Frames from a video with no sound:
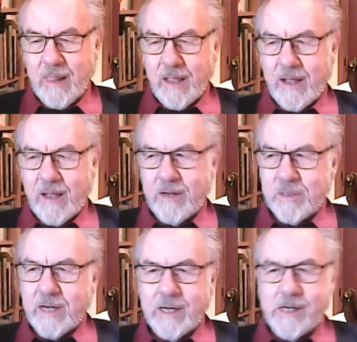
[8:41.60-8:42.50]
and he was
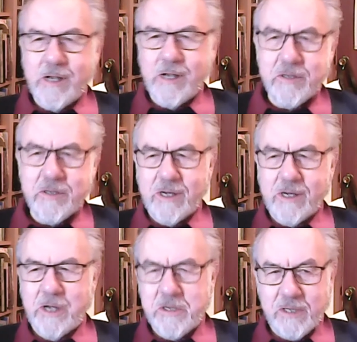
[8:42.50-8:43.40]
getting closer and
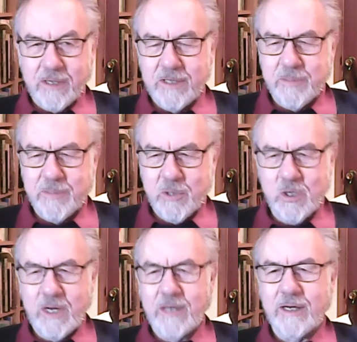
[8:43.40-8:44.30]
closer to this
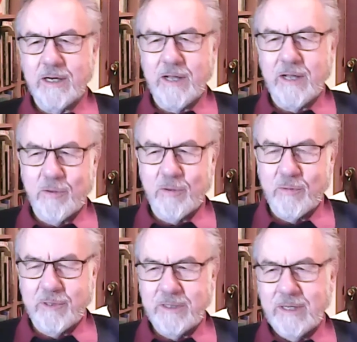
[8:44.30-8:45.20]
machine. And I thought,
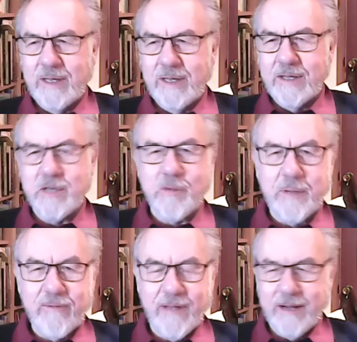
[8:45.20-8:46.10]
well, this will
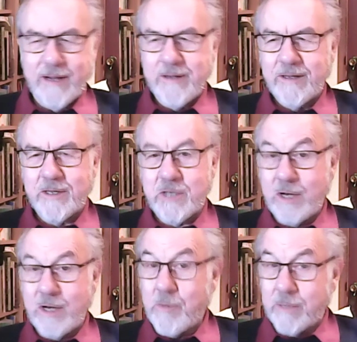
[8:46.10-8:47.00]
be fun because you
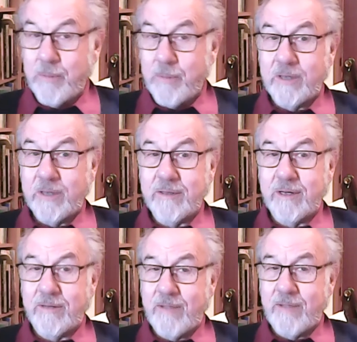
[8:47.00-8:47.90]
don't want to point
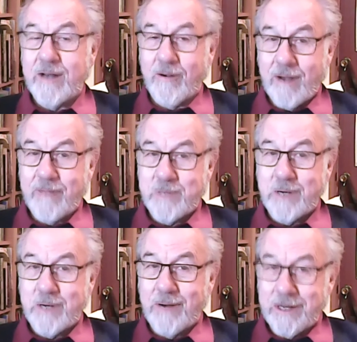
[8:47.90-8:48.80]
at a Van de Graaff
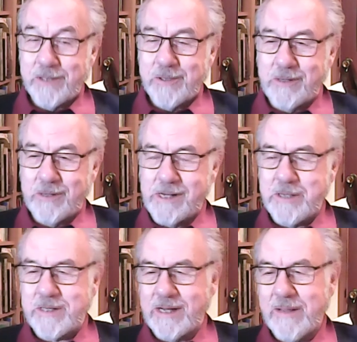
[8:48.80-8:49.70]
generator too
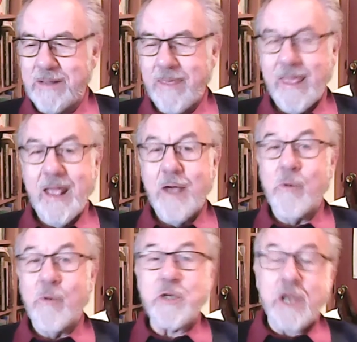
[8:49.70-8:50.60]
closely,
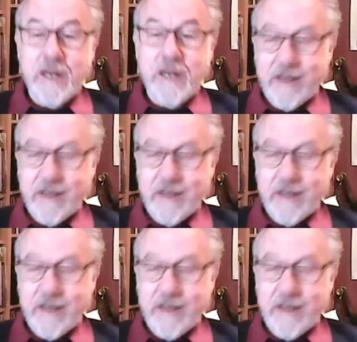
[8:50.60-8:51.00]
which he did.